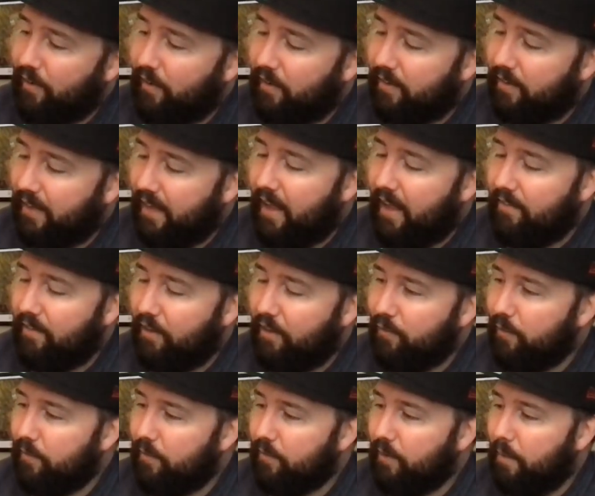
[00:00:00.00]
Like again, they're
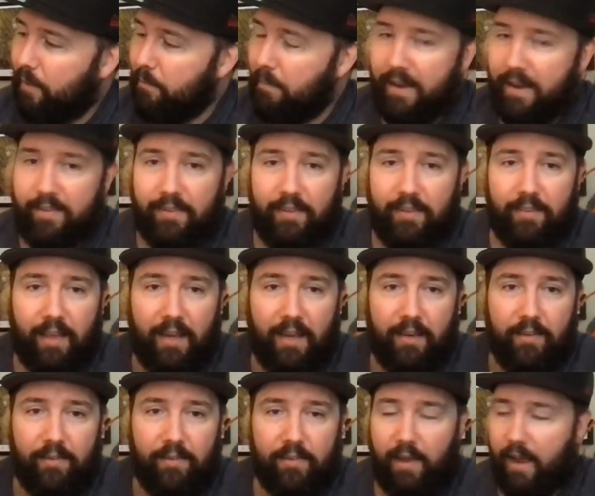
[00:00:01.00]
doing amazing
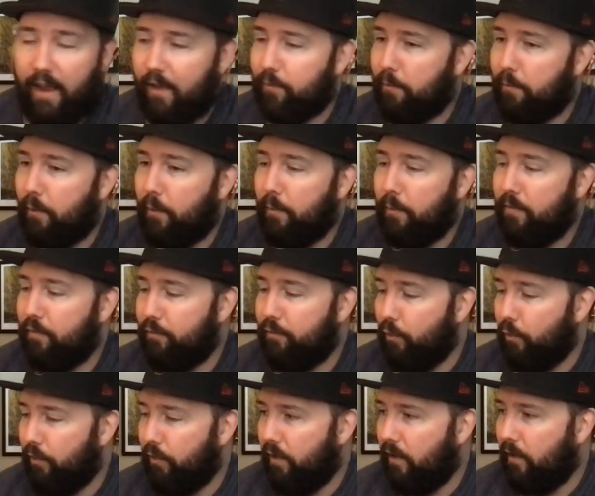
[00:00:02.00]
things, Hasbro, with the
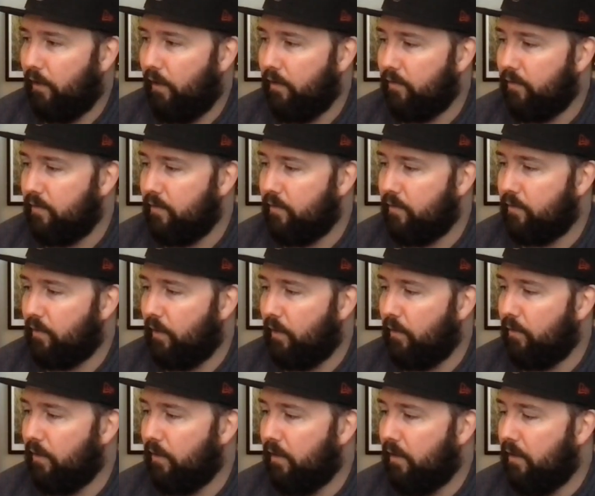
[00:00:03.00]
Fortnite license,
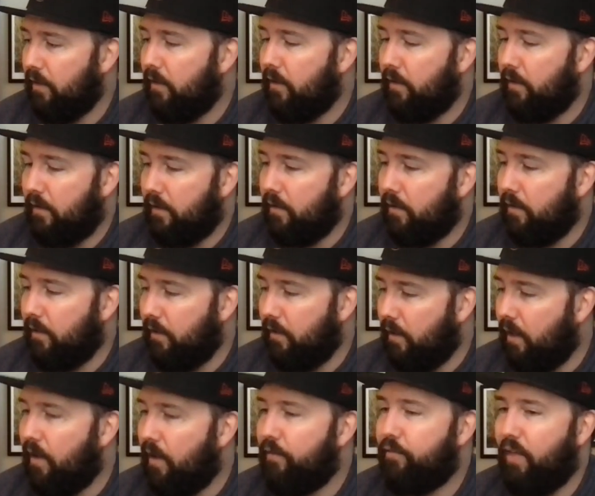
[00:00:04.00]
so
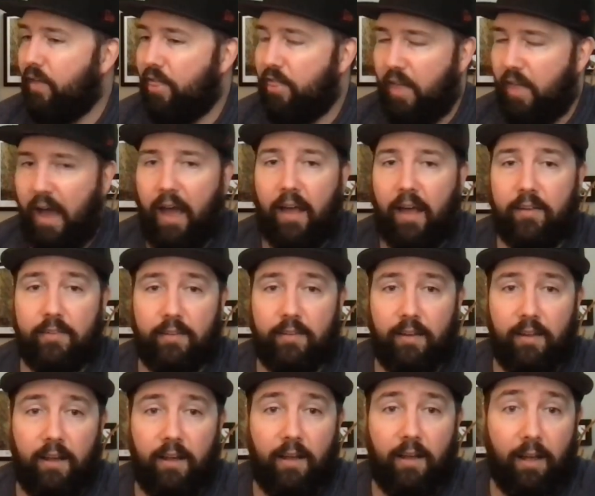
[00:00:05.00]
love that.
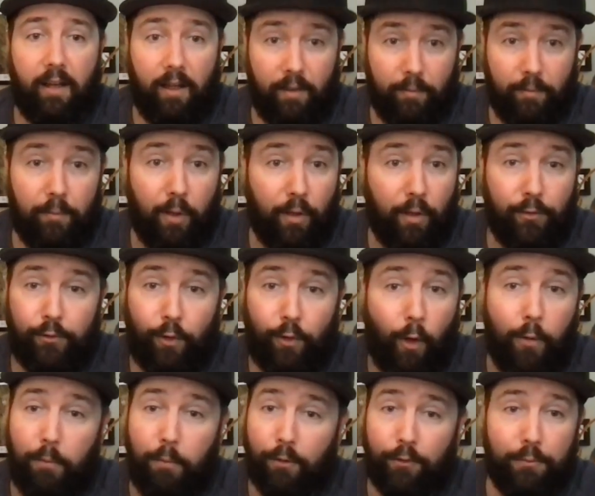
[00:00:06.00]

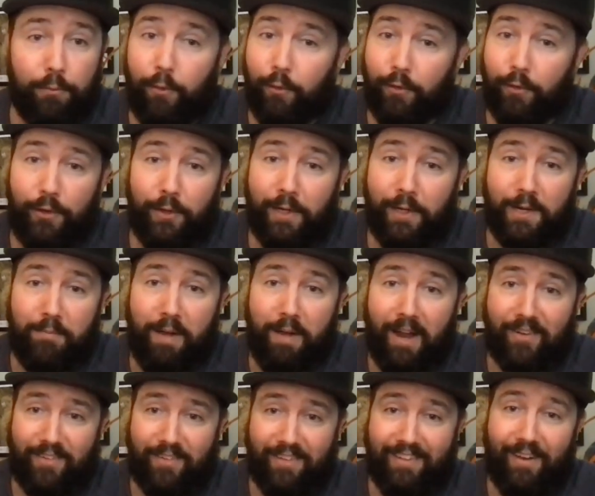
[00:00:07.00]
So much more than you can
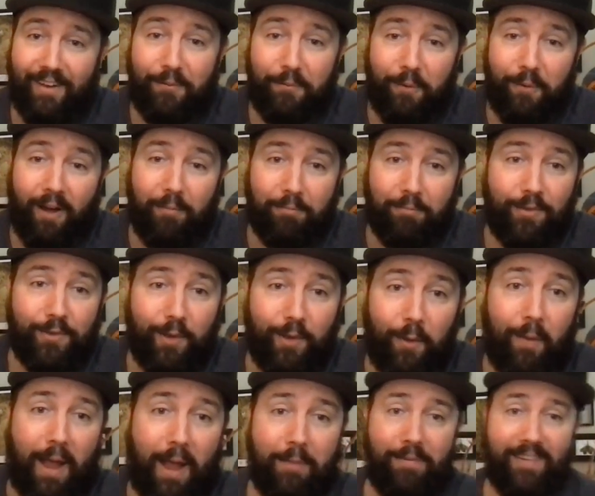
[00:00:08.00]
imagine. I, I'm
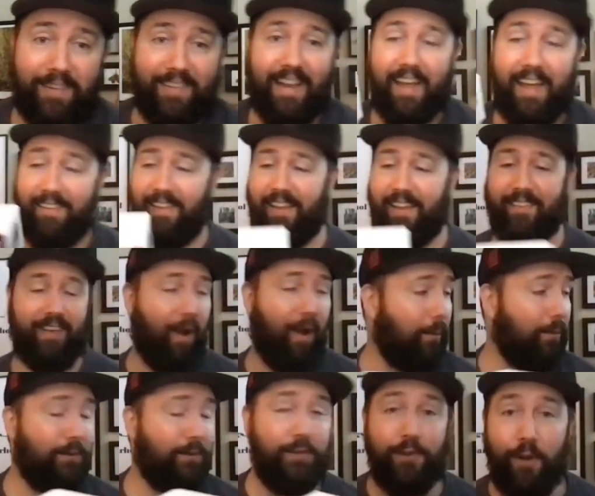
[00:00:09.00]
so happy to get this. I
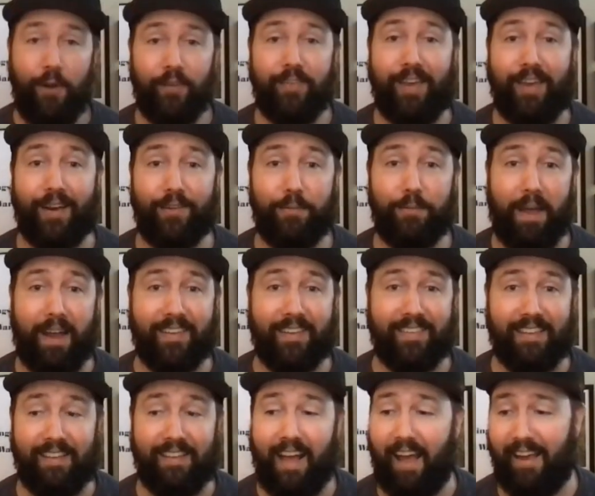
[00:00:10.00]
was not
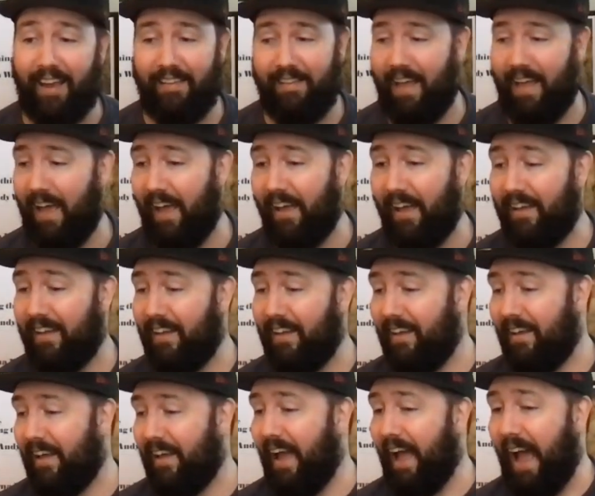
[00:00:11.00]
expecting that in there
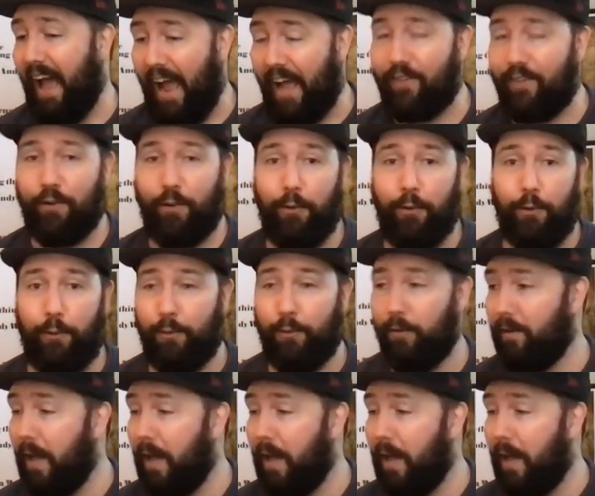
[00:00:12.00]
at all.